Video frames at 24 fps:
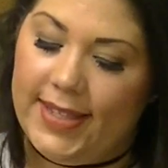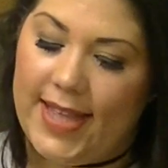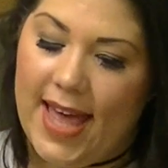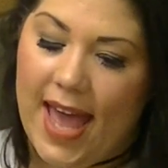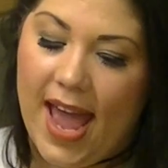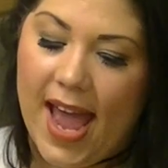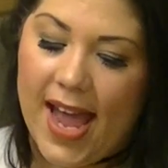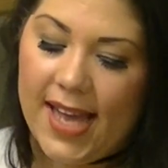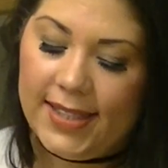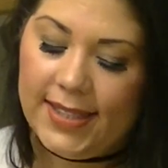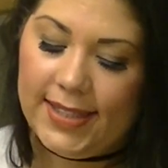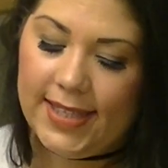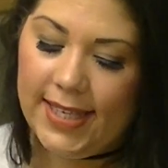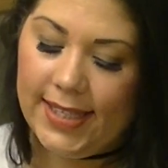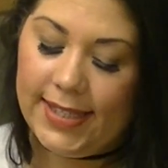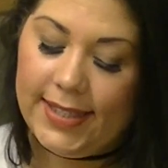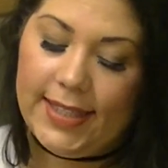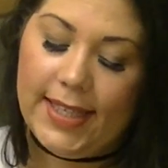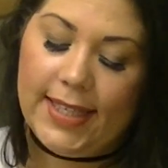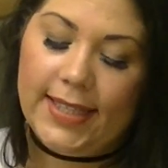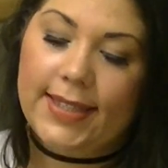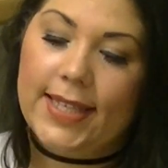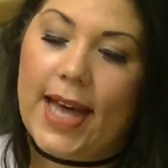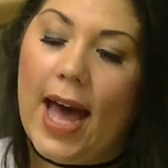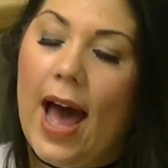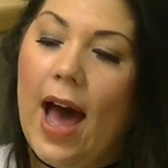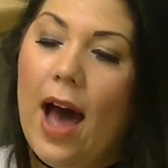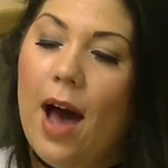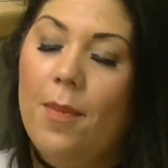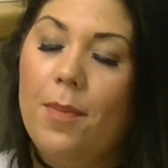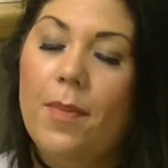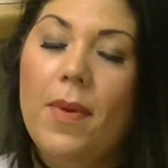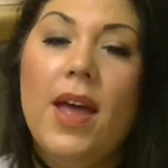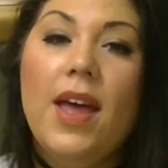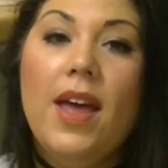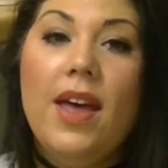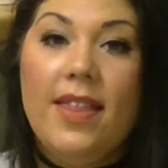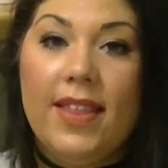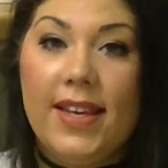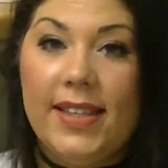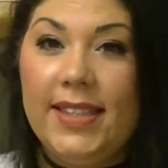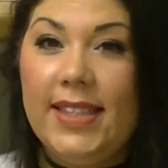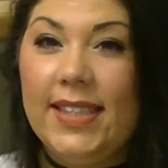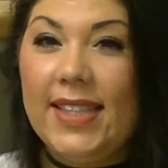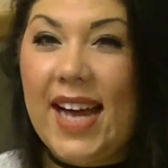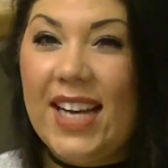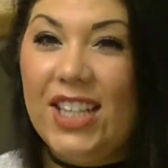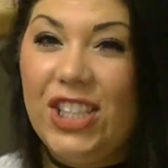this.
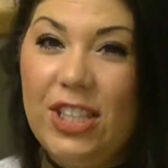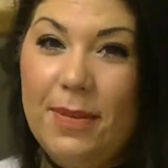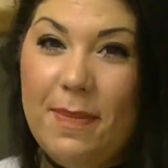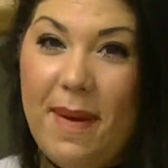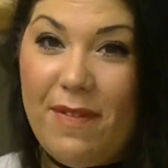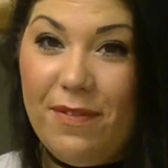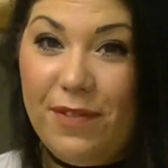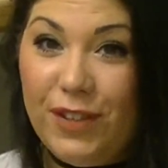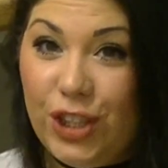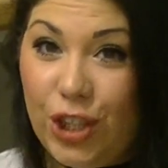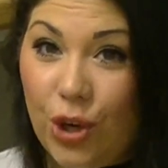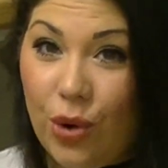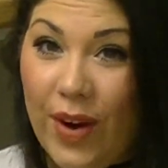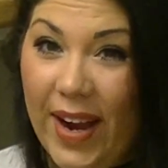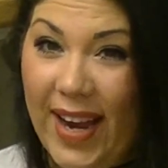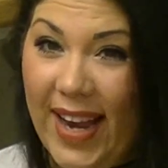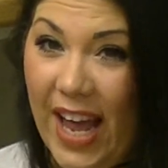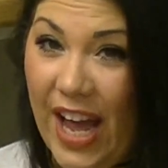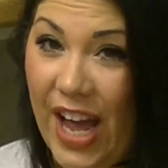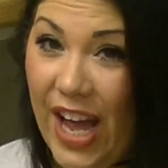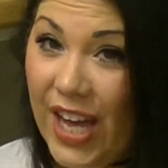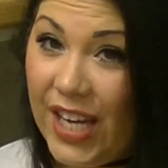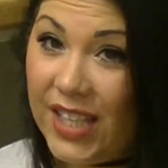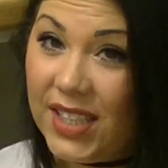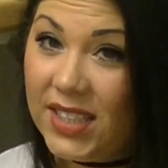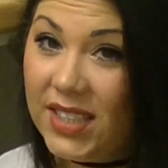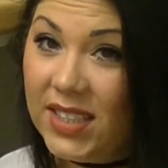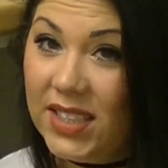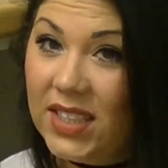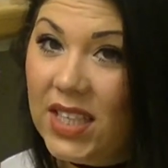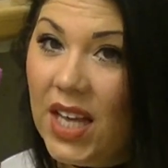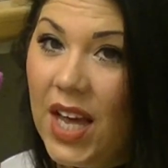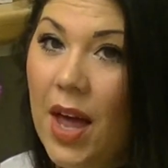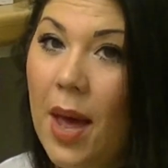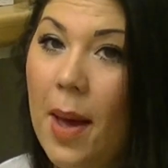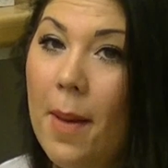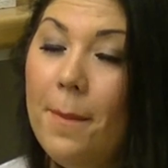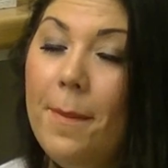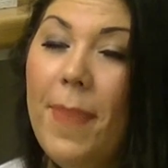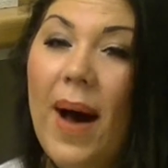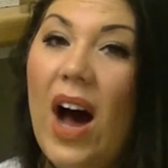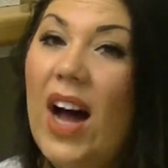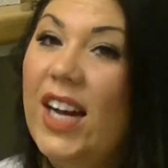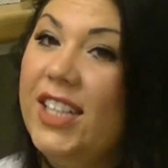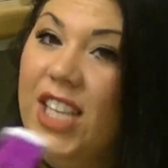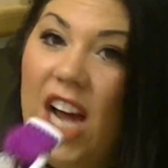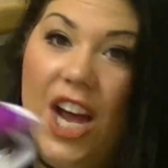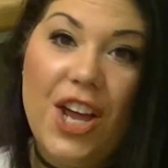This is actually meant for toilets, but
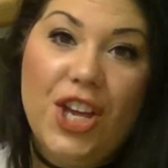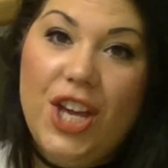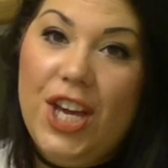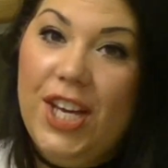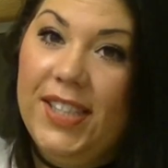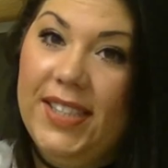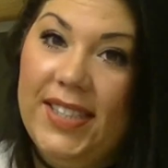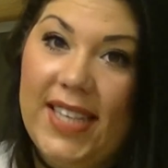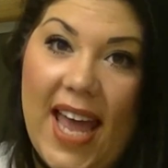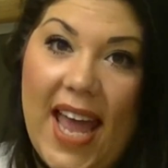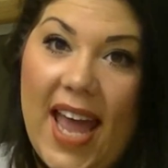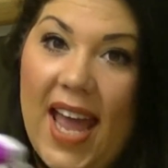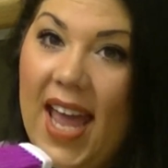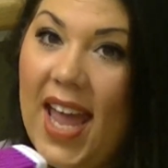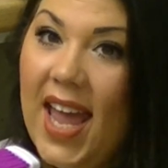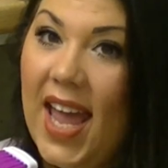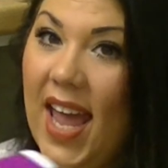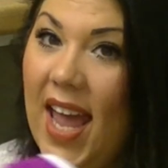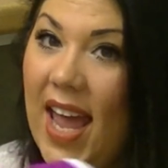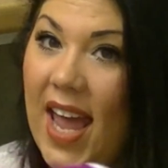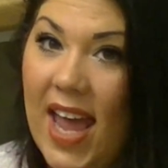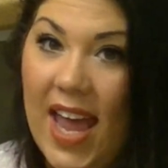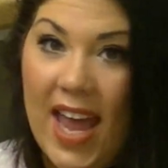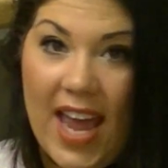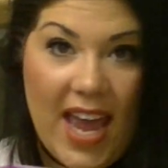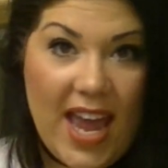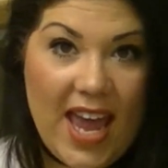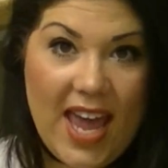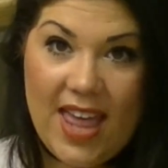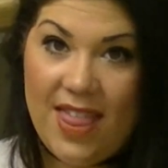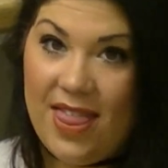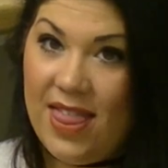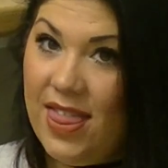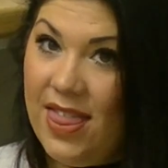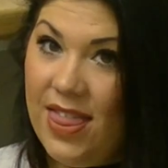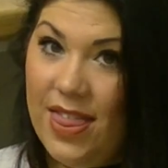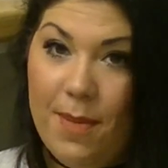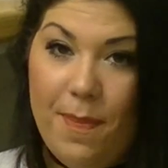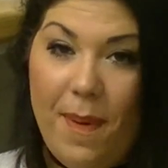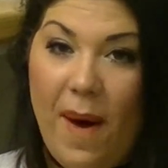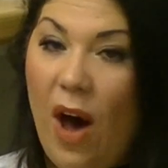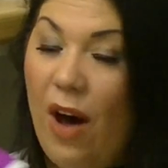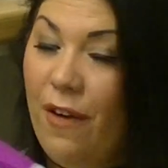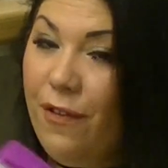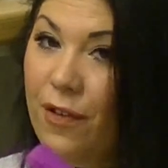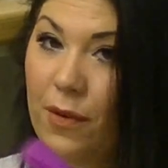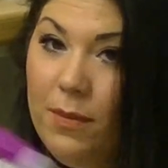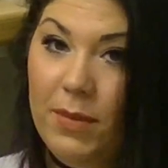I don't use it in the
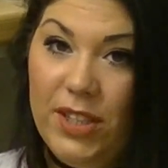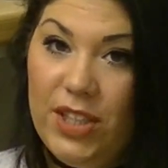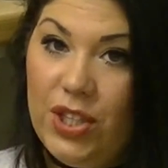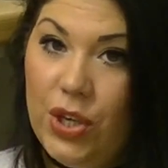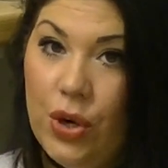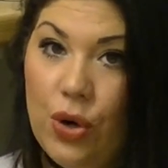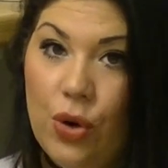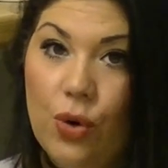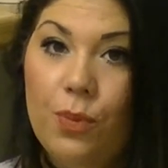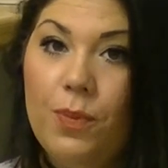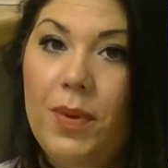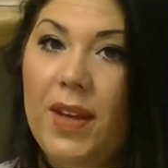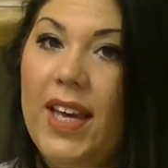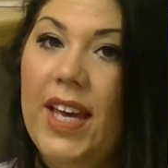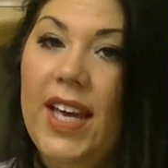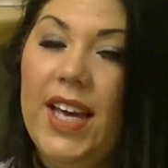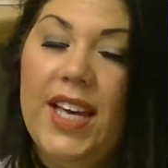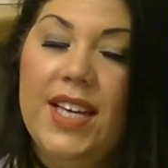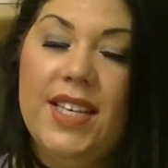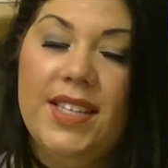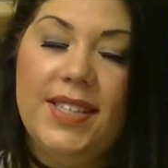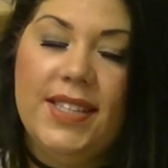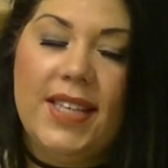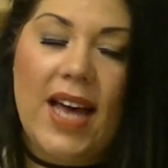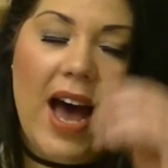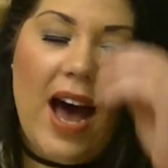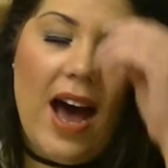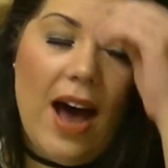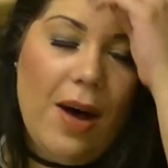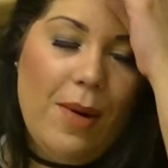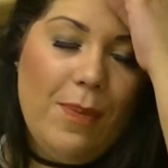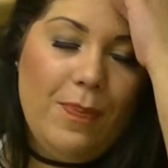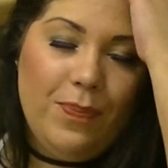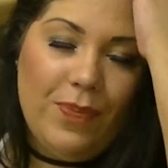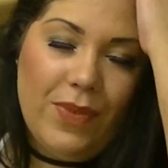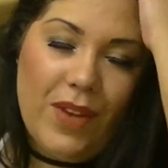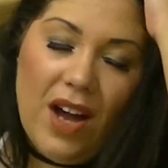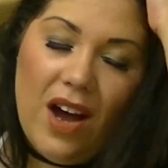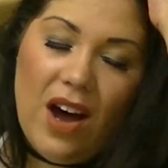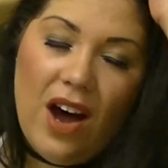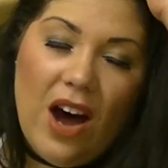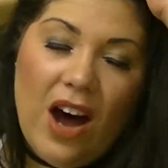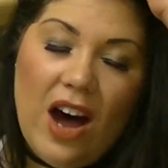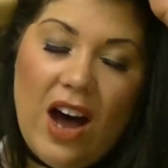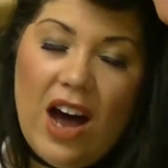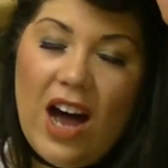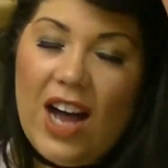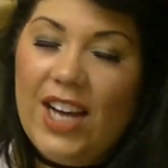bathroom at all because I
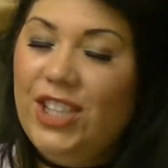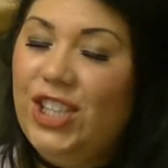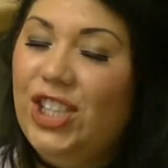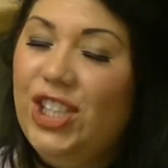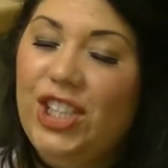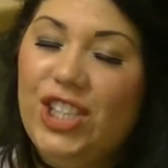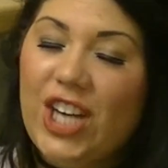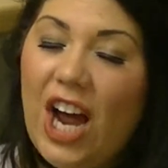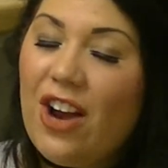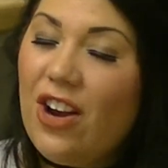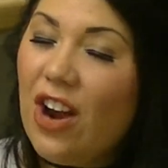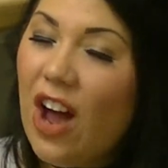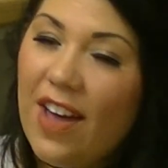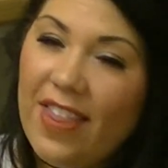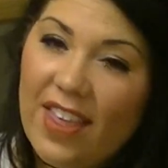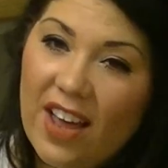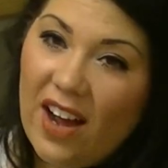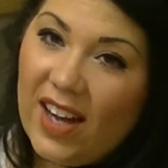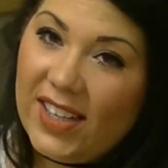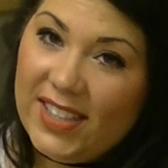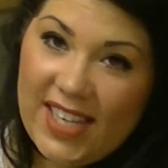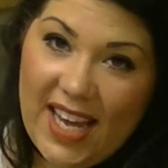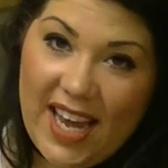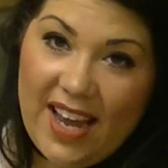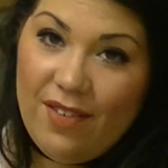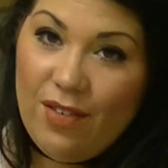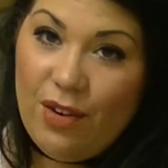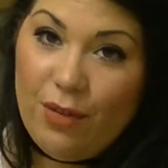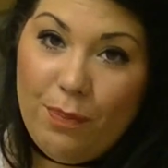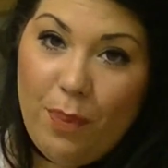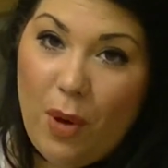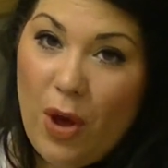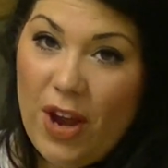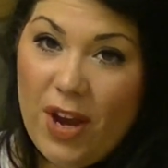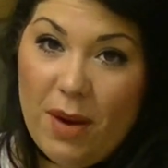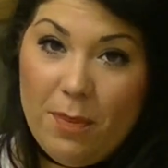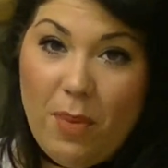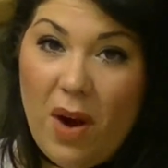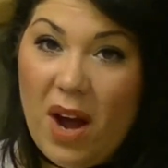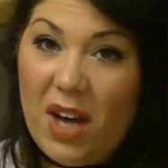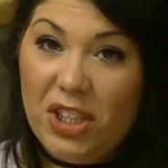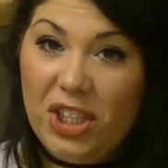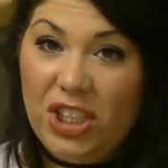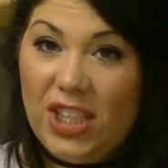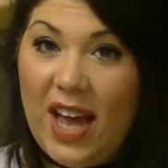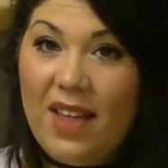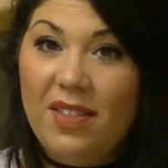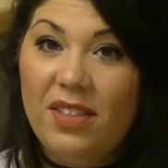just don't like the idea of putting a
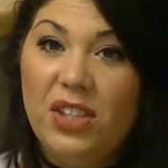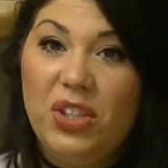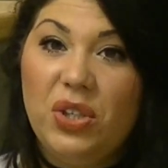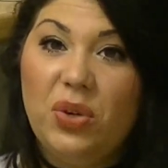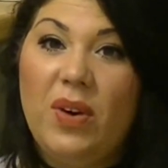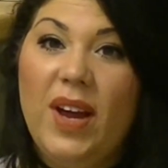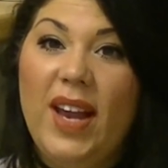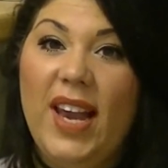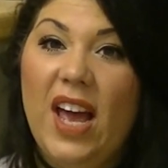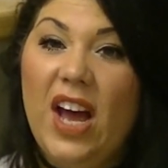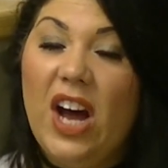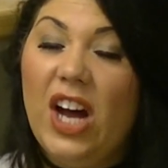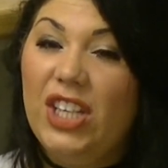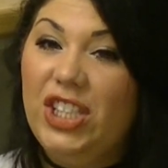brush down the toilet.